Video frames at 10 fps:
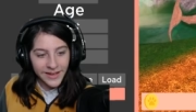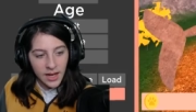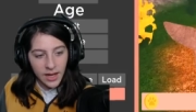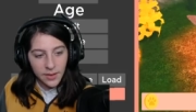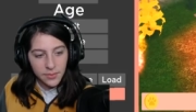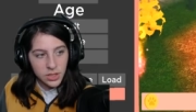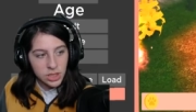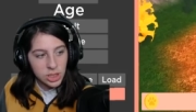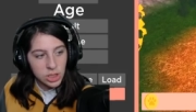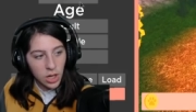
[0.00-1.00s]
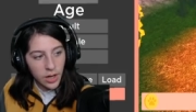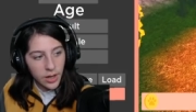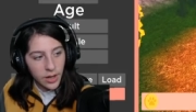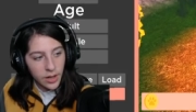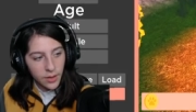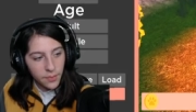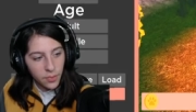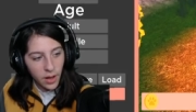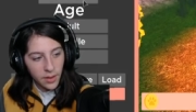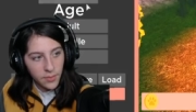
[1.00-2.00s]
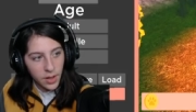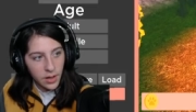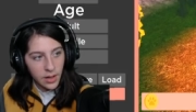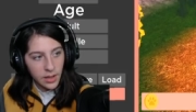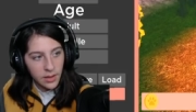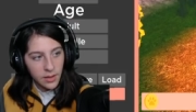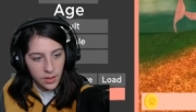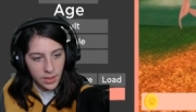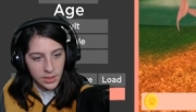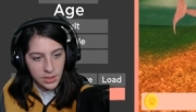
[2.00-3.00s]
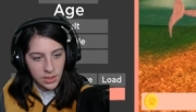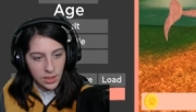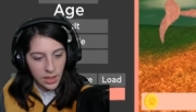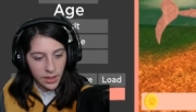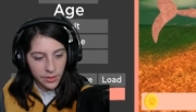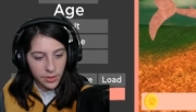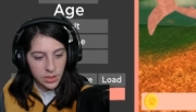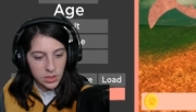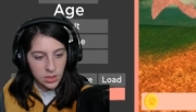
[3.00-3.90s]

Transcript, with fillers: I'm a shark. Primary. Let's see how this